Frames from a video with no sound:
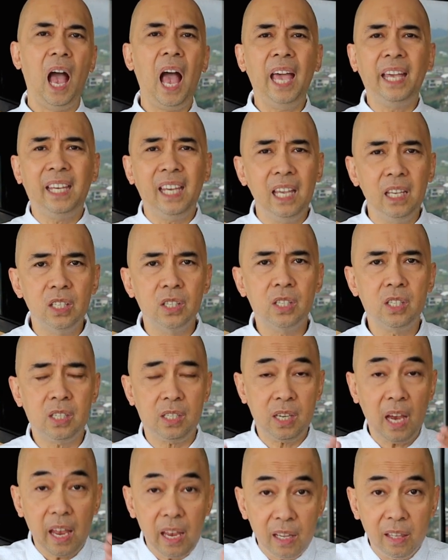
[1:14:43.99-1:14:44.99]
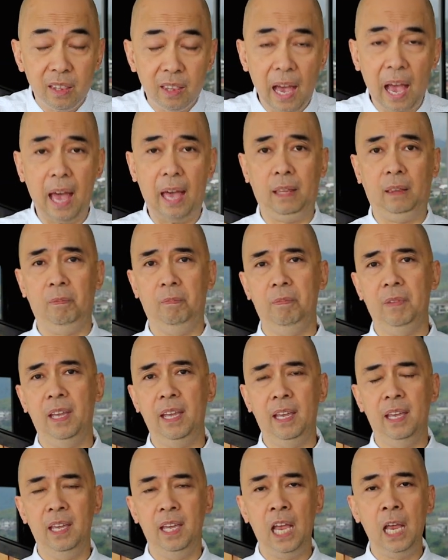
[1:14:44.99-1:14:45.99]
I can say that,
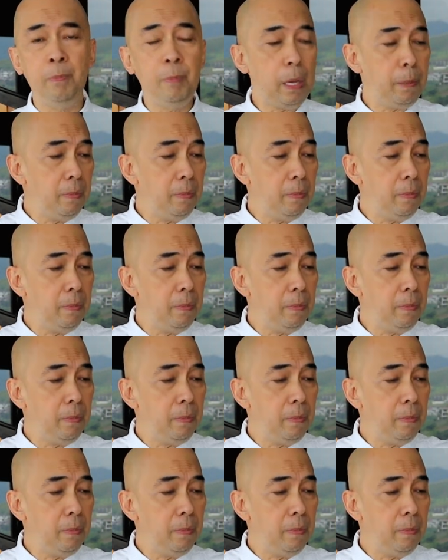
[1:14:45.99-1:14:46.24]
and